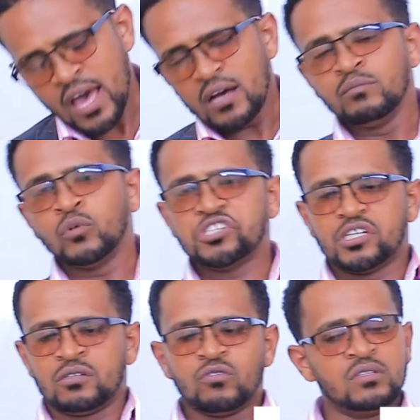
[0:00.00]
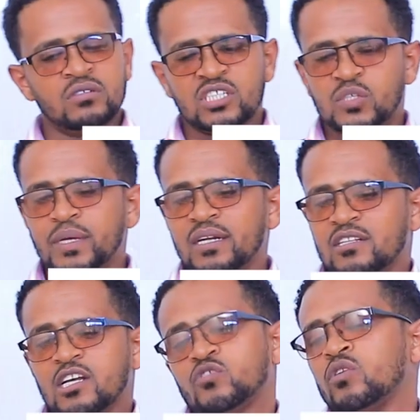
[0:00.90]
emotion or your
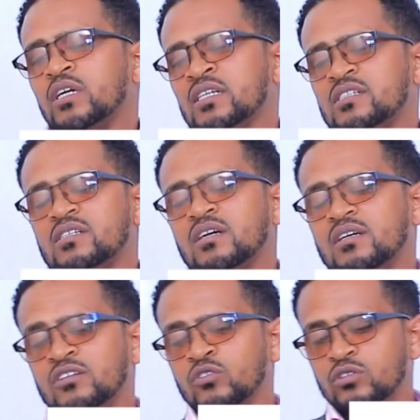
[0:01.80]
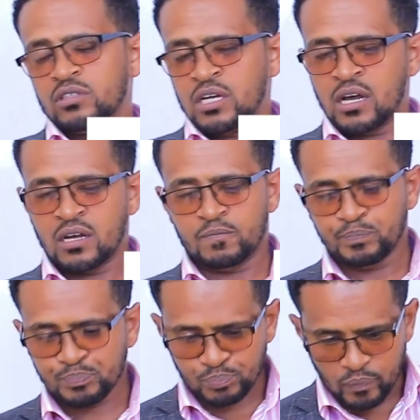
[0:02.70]
spirit as well as your
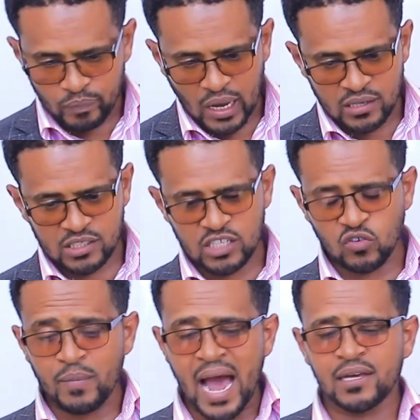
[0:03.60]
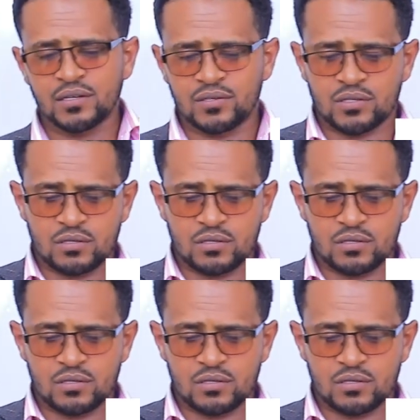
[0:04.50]
state of mind.